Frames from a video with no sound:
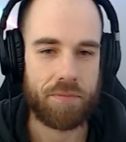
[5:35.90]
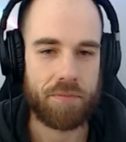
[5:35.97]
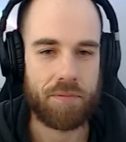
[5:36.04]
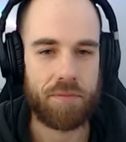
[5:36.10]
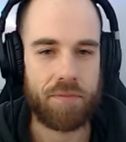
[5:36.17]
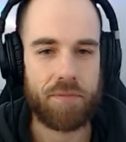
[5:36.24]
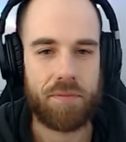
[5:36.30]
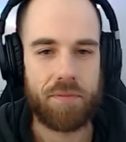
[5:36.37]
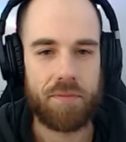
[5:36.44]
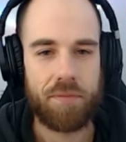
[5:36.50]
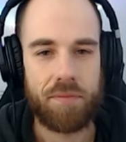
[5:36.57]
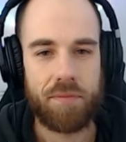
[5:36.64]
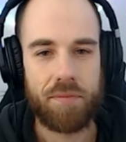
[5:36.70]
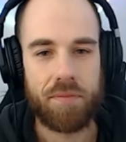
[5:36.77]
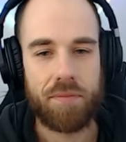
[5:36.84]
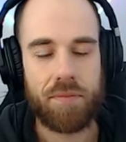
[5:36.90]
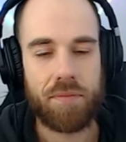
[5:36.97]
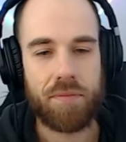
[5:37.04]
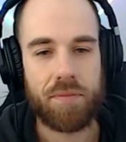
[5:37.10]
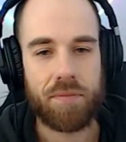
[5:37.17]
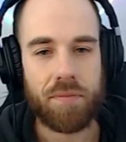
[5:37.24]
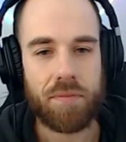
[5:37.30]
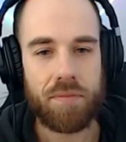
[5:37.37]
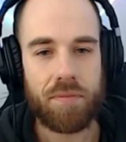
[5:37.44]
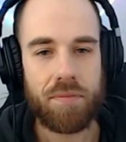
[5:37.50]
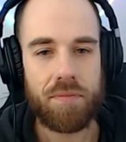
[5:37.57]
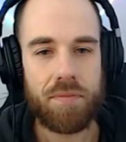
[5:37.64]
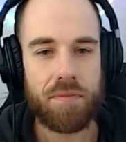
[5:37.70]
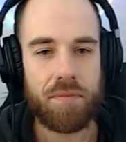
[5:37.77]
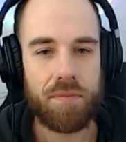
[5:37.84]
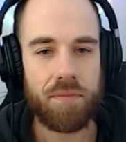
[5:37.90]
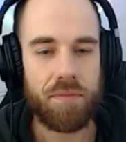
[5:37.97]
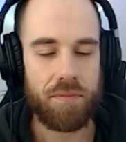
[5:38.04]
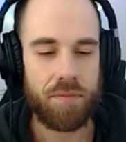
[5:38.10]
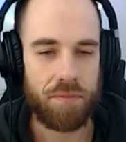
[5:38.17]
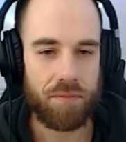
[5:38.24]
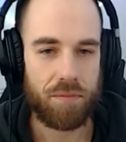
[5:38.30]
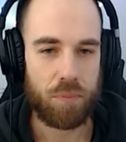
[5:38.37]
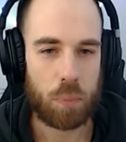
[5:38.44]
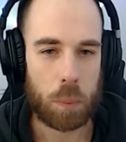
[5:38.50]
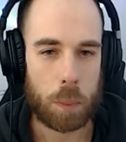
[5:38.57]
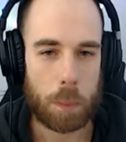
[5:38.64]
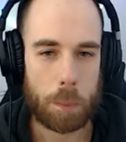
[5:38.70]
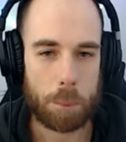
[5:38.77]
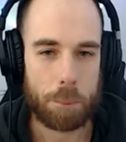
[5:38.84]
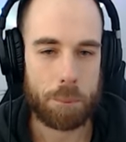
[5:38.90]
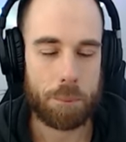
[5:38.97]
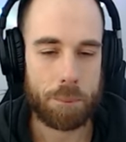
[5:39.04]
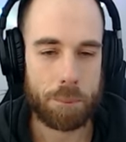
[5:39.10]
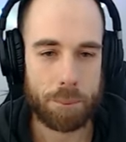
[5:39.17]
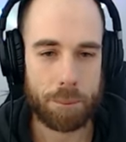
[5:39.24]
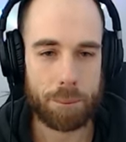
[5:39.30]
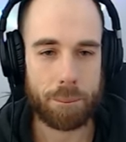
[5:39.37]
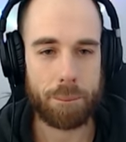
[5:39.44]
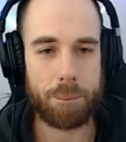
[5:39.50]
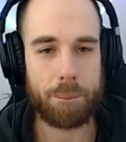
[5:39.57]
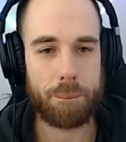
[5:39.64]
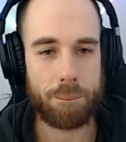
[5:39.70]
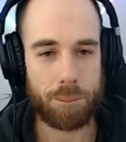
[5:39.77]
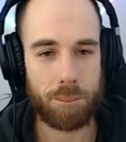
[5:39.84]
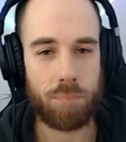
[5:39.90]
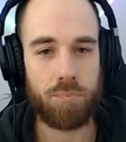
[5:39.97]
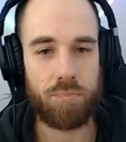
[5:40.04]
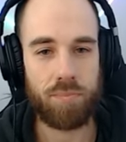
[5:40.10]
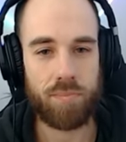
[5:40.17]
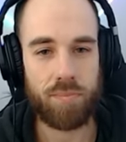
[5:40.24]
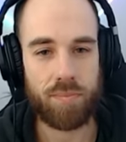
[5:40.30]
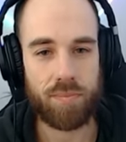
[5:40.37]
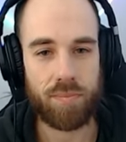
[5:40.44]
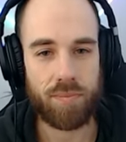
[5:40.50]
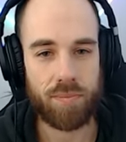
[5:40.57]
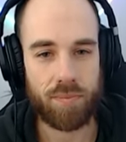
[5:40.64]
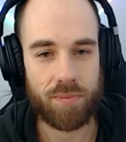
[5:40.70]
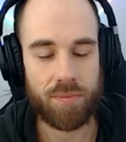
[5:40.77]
(not speaking)